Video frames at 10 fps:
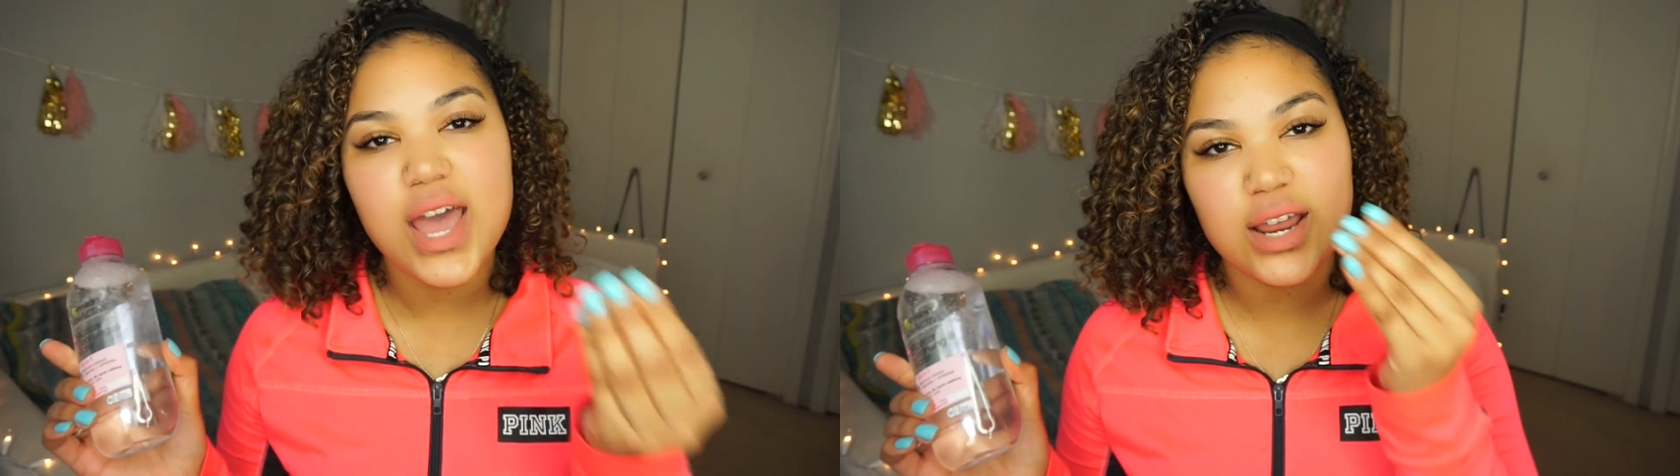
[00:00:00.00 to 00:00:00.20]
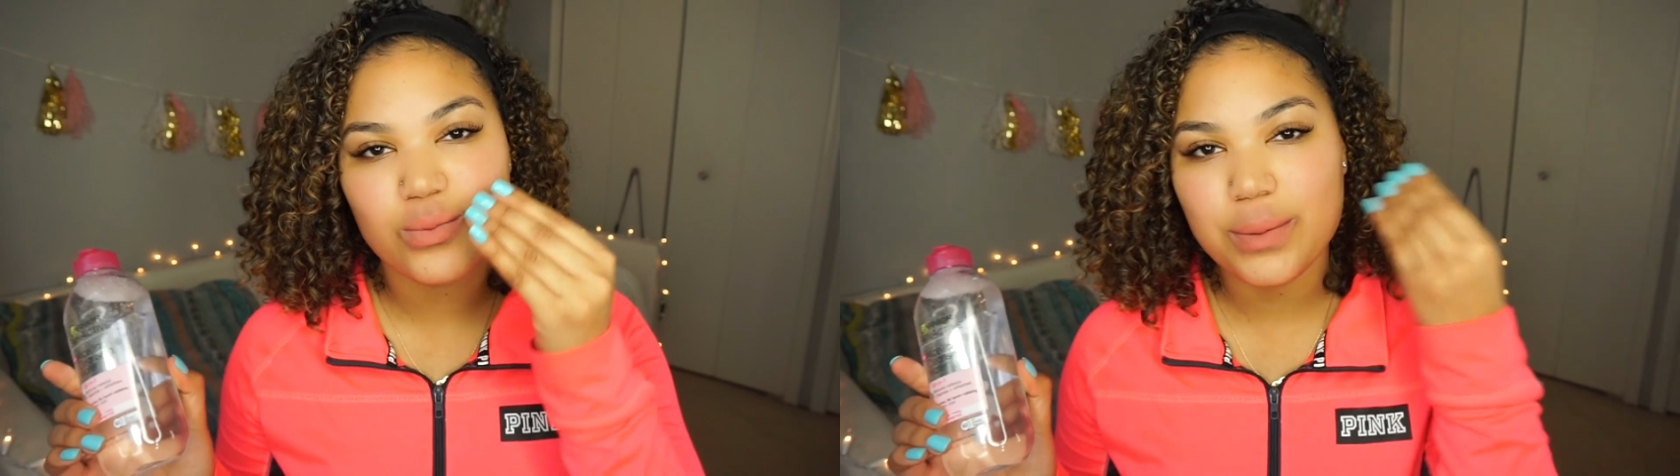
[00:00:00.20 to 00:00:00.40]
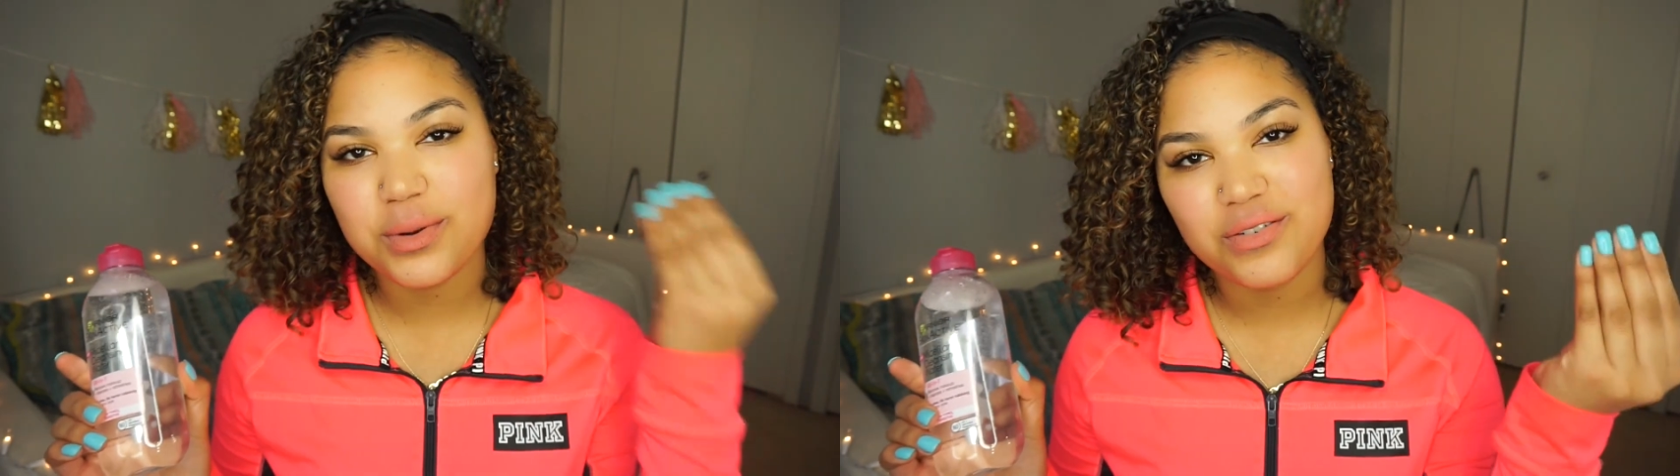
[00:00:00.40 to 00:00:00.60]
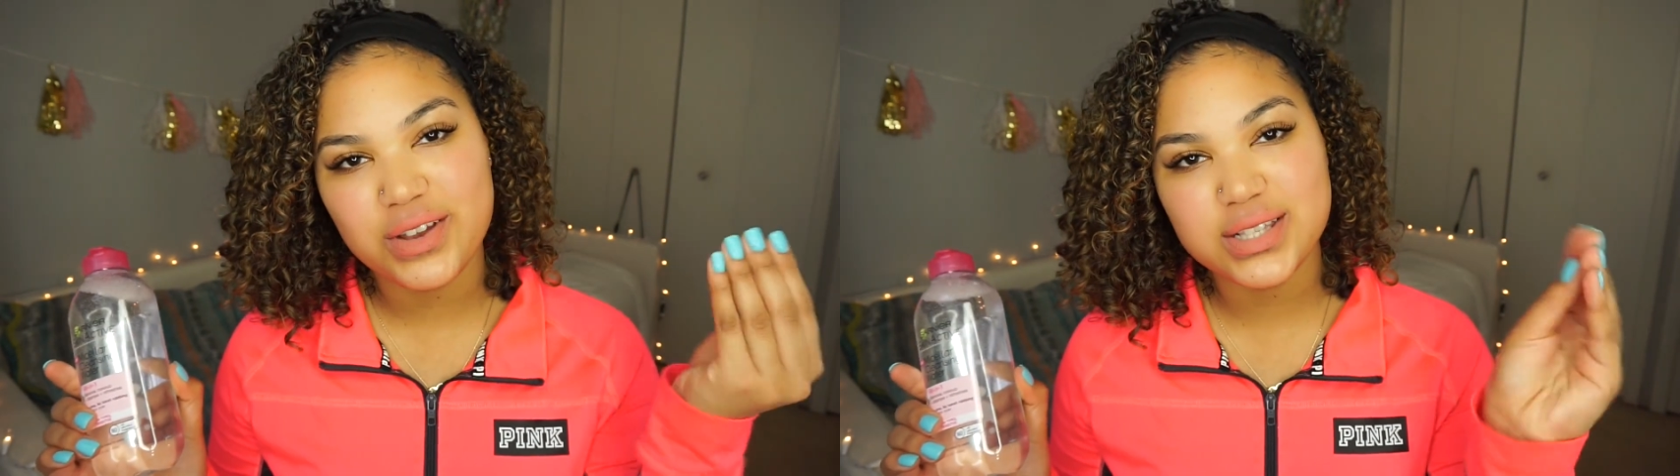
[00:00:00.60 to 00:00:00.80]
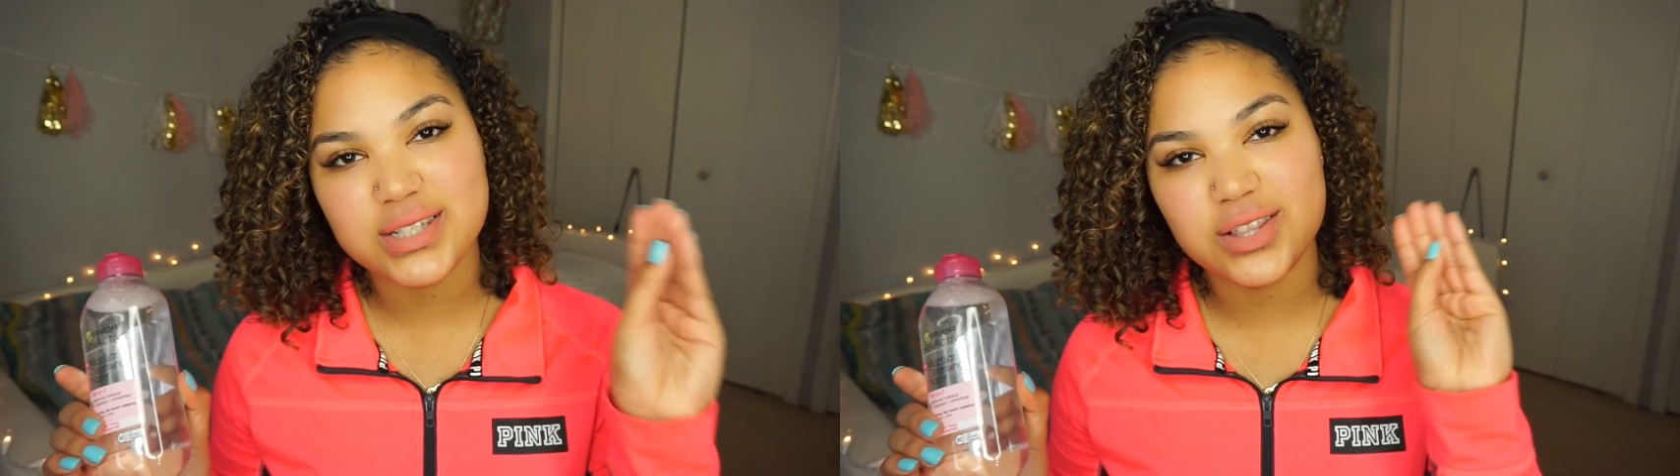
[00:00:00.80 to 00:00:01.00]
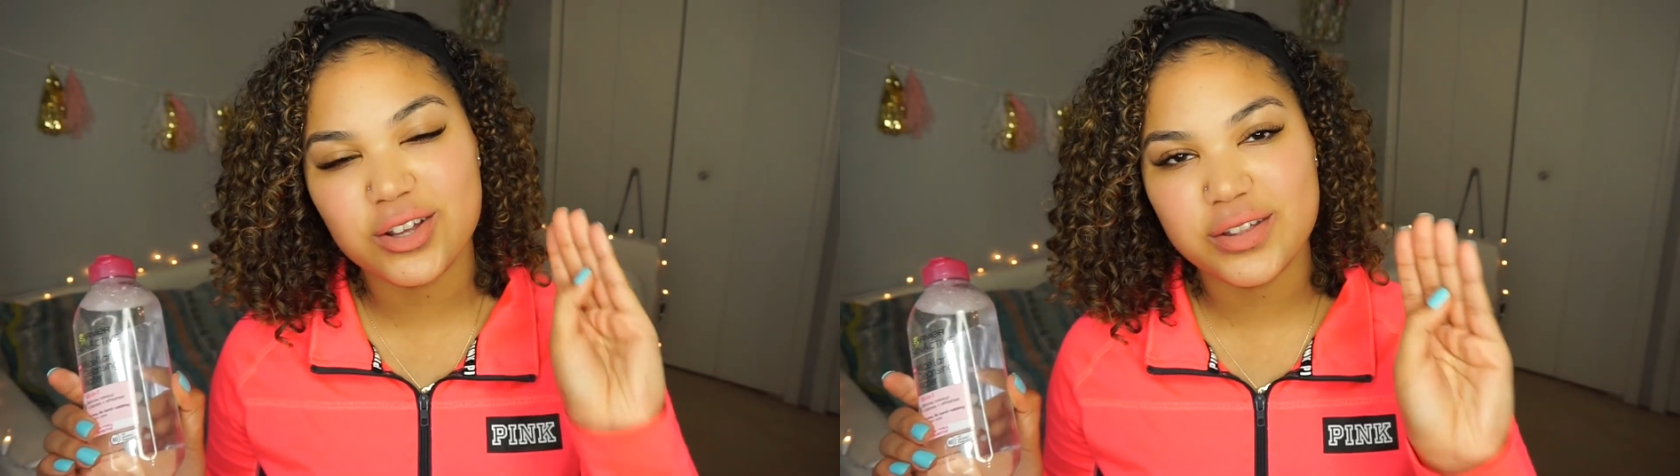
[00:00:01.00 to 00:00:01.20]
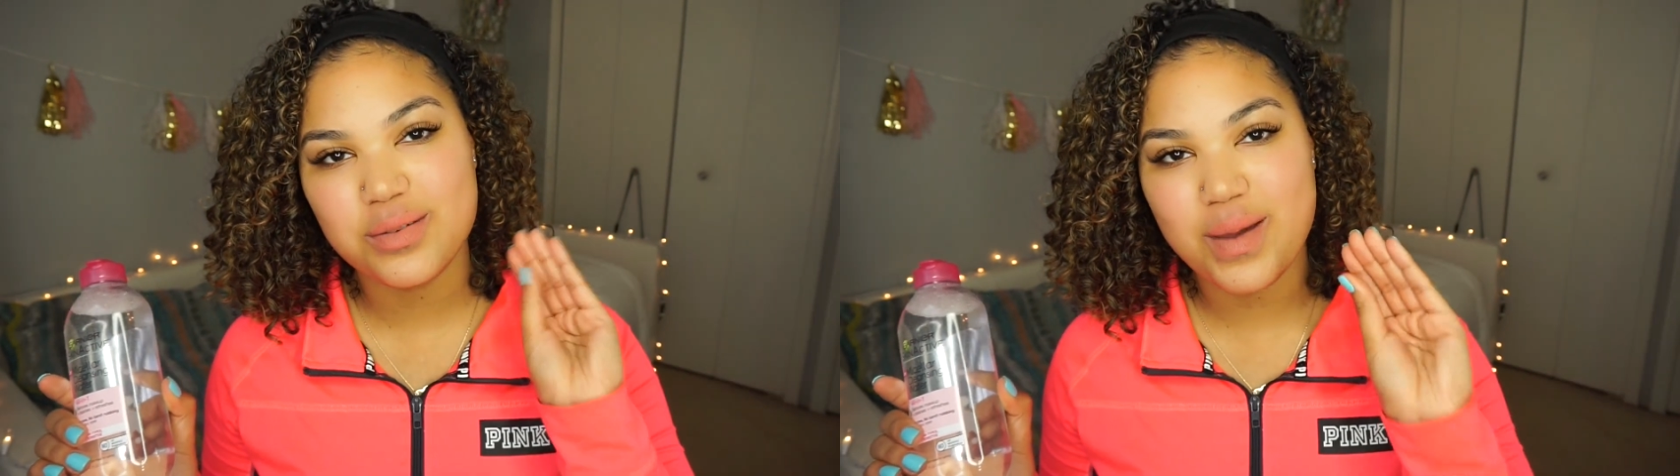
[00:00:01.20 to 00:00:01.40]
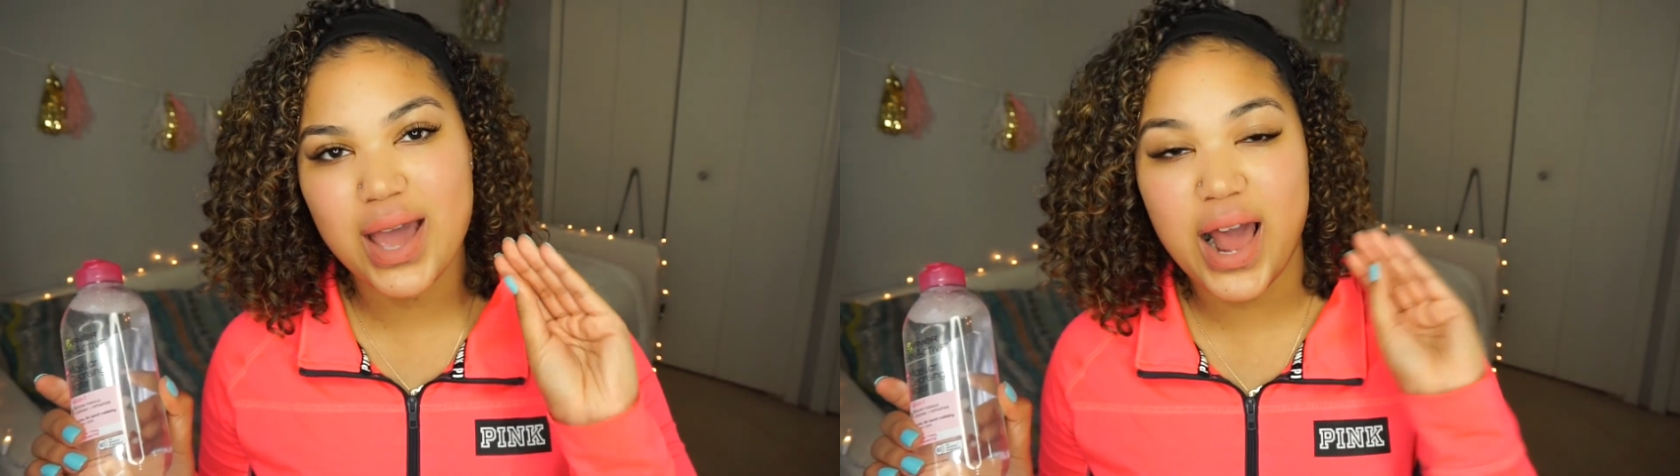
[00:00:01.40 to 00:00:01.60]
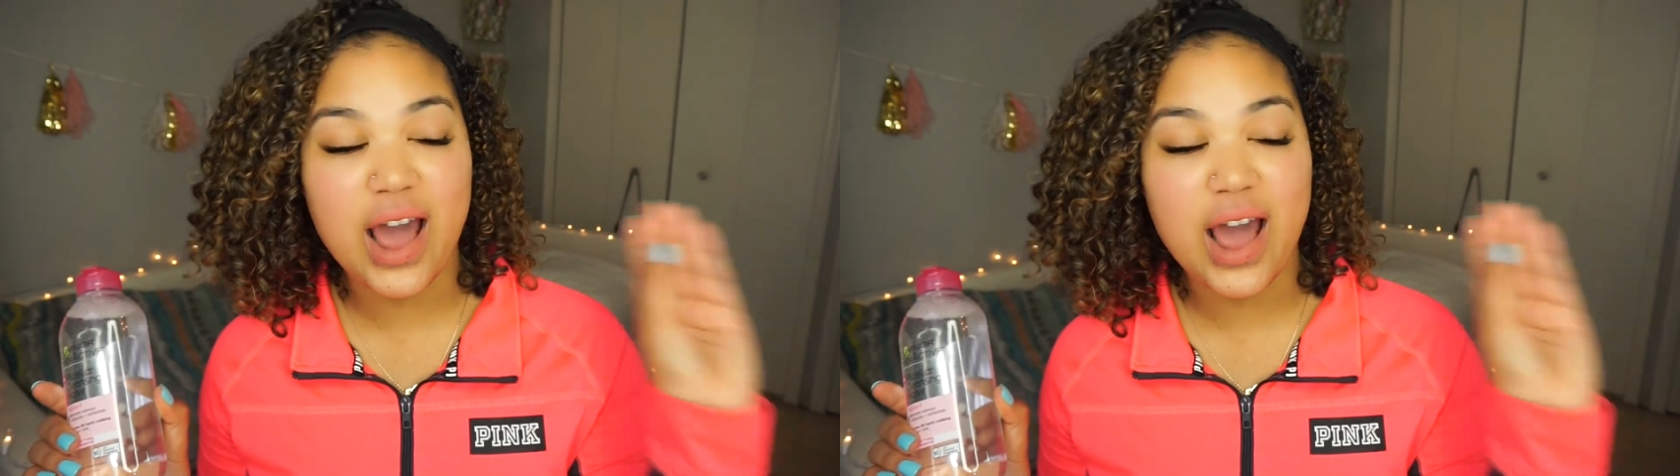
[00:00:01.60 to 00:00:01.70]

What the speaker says: and wipe your face and look at the pad